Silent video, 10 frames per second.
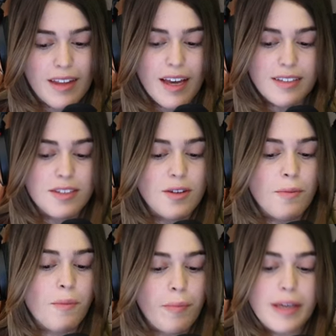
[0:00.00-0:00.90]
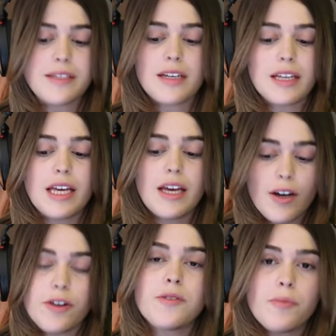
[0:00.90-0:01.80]
Yes. Basically,
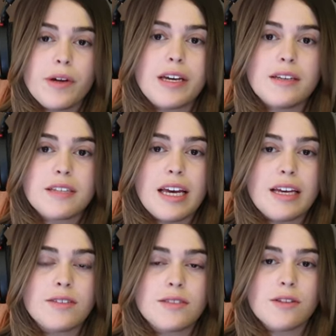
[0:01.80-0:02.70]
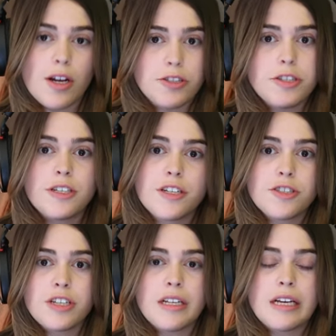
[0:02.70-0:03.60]
Earth Breeze is laundry
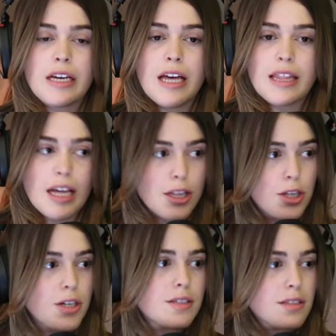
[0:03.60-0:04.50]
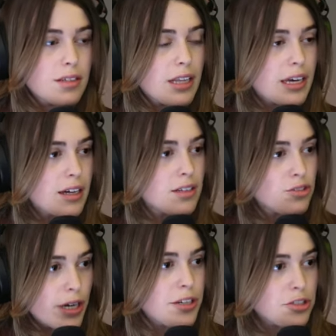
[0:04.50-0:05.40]
detergent that looks like a
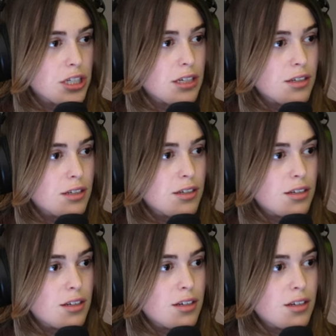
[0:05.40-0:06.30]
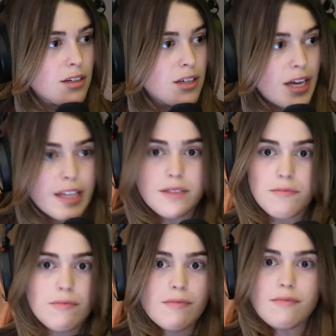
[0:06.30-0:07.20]
dryer sheet. Oh. It's
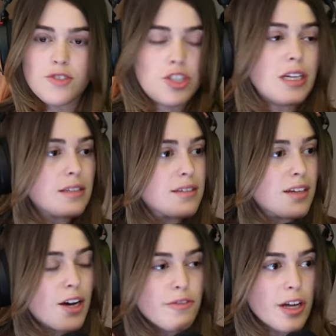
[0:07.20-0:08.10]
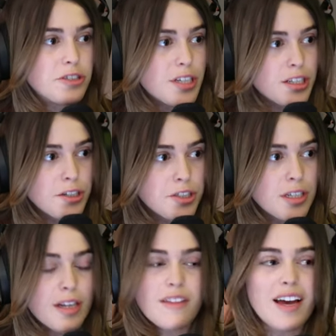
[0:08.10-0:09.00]
sheets of laundry
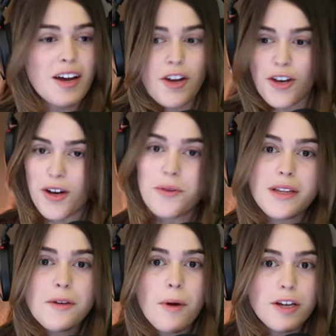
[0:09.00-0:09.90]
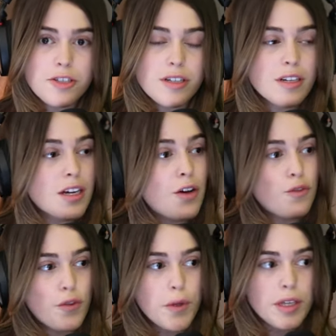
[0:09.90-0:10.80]
detergent that go in the washer,
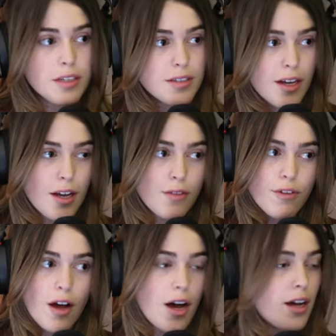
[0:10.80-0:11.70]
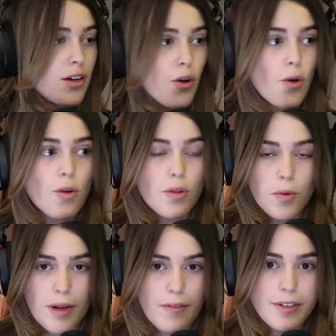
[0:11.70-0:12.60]
fully dissolve, hot, cold,
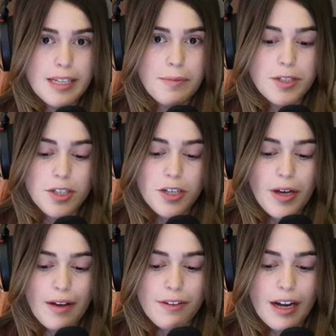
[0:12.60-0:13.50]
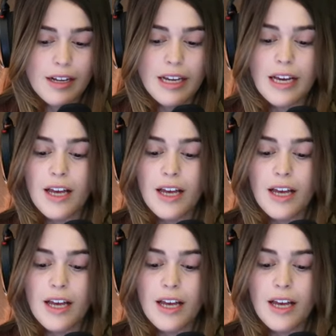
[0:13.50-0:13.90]
whatever temperature What? you have it at.